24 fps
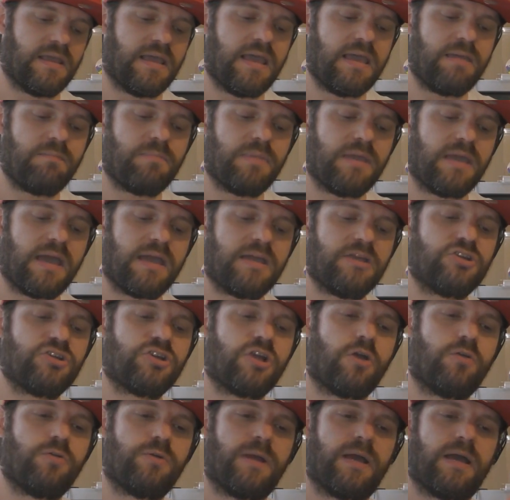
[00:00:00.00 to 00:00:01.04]
NBA
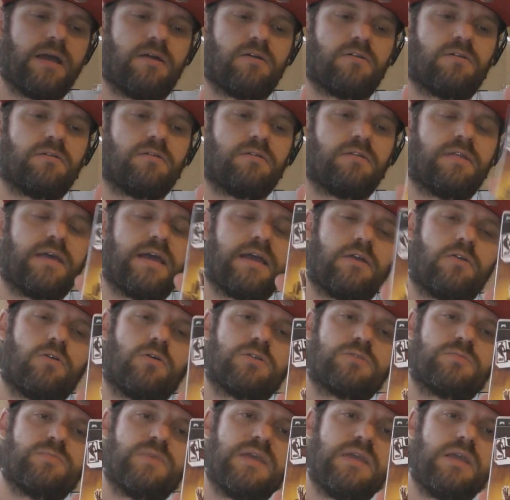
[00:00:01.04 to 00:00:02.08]
Showdown. That
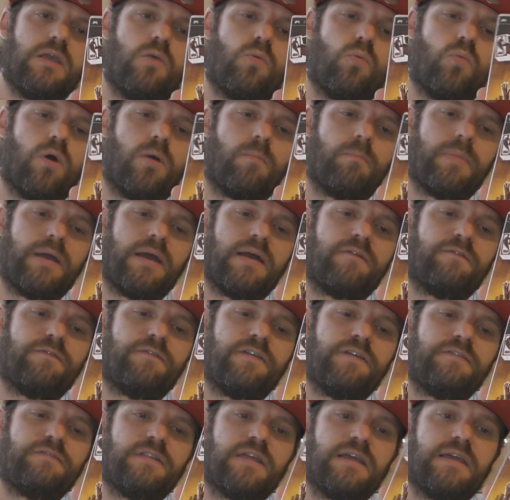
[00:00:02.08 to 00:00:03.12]
cost me
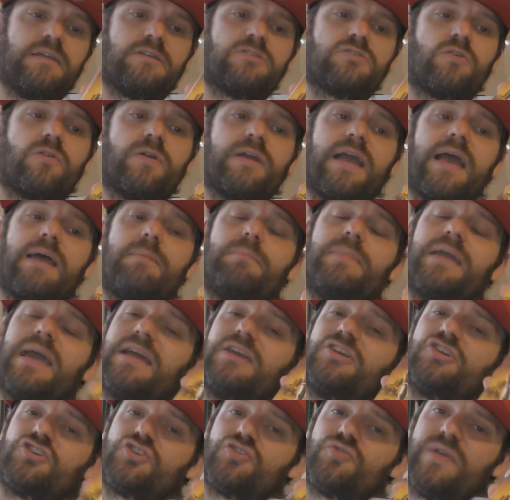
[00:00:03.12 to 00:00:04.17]
£1.50. Sorry,
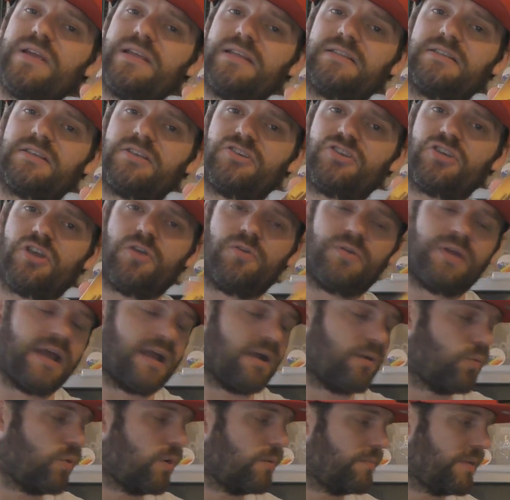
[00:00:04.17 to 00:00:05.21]
NBA Street
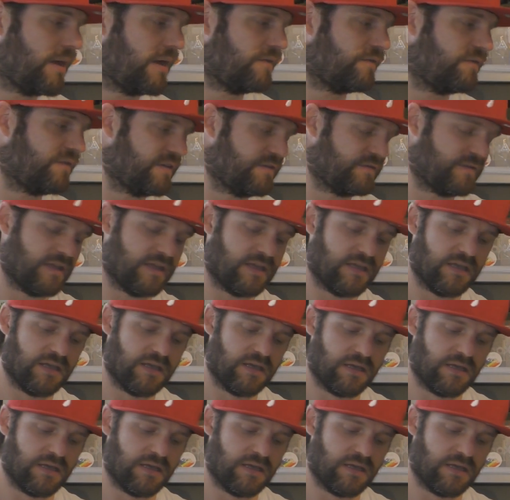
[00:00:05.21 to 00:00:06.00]
Showdown, £1.50.